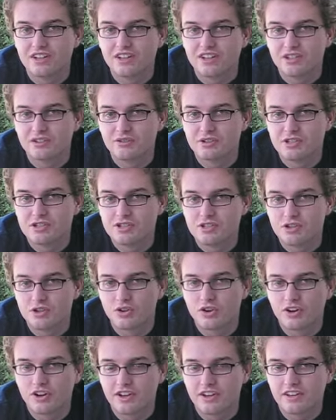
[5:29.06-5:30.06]
you
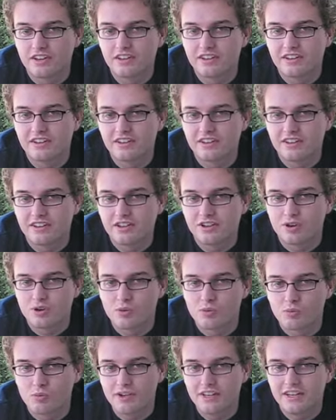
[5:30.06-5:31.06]
enjoy your
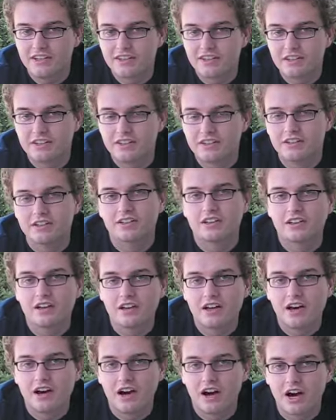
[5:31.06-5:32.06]
week.
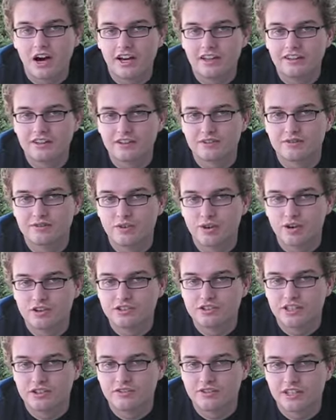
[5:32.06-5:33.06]
I look forward
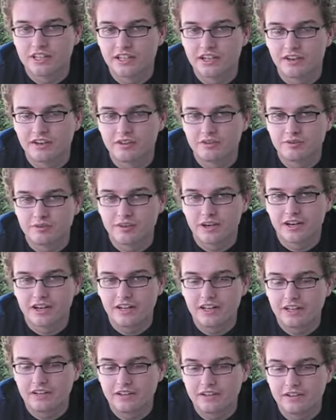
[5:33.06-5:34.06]
to your video on
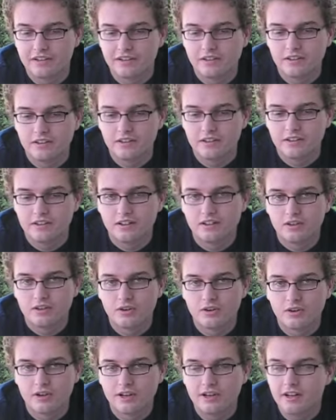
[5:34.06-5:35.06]
Friday,
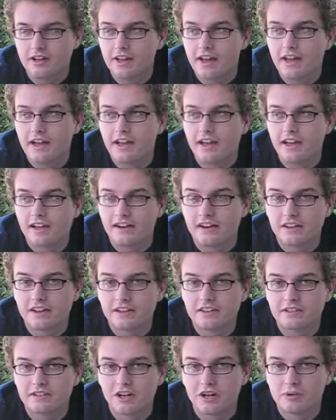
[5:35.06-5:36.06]
Laura, and I
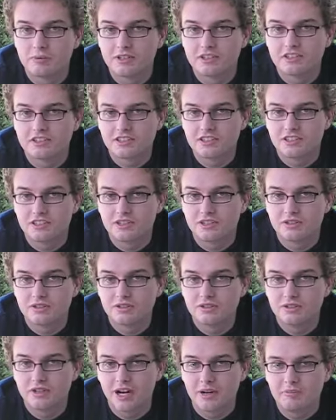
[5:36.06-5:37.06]
guess I'll be seeing
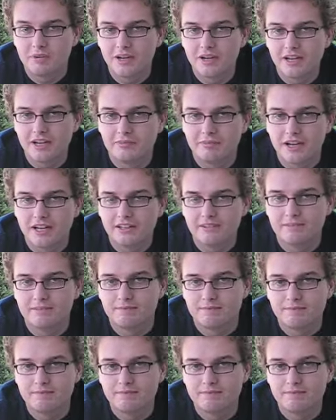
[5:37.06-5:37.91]
you on Monday, Mike.